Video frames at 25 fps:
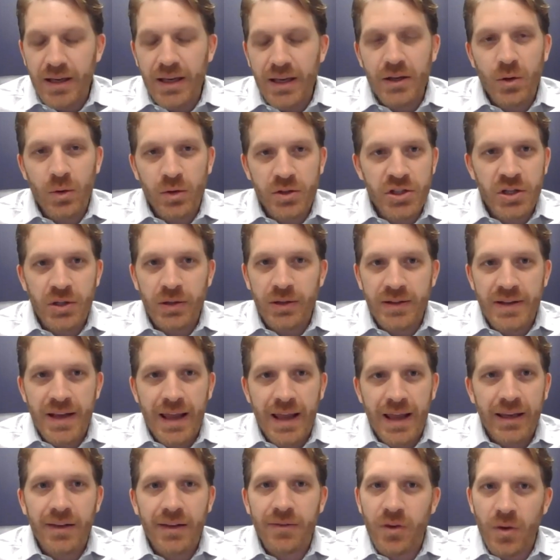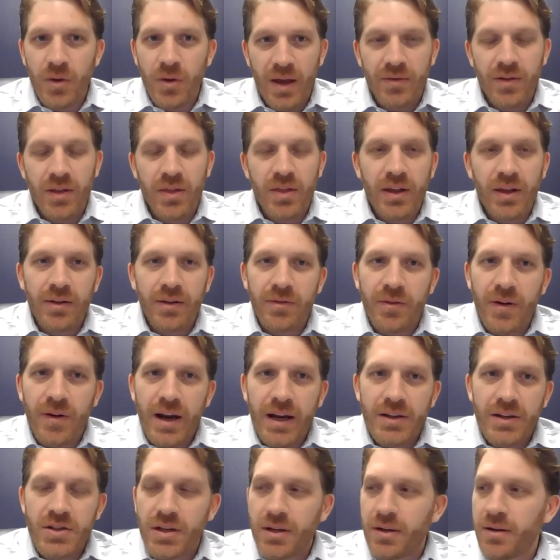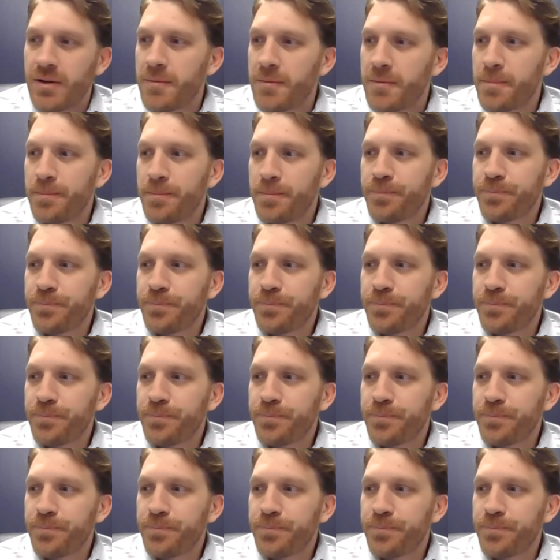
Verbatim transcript: in your chill tank if you have a thicker fraction.